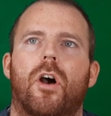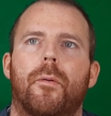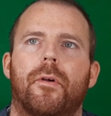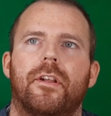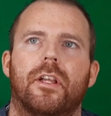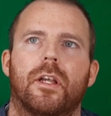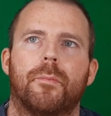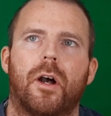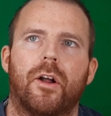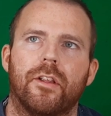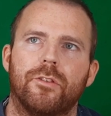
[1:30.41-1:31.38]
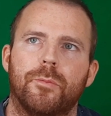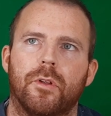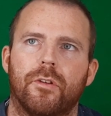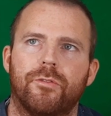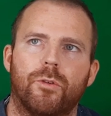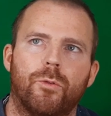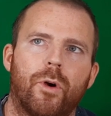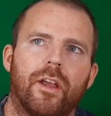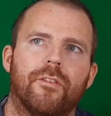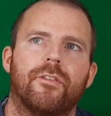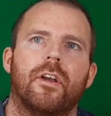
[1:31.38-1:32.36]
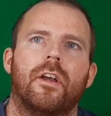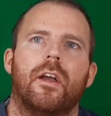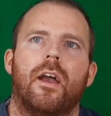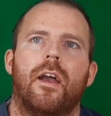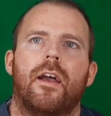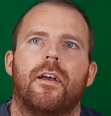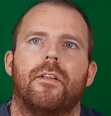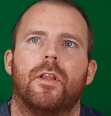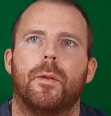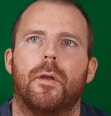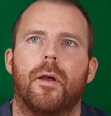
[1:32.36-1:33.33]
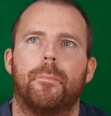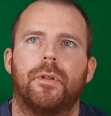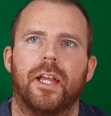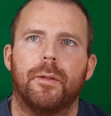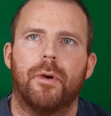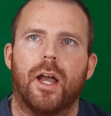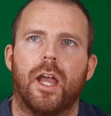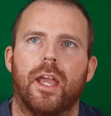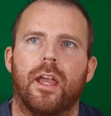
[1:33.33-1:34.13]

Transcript: commenting about his beautiful wife, played by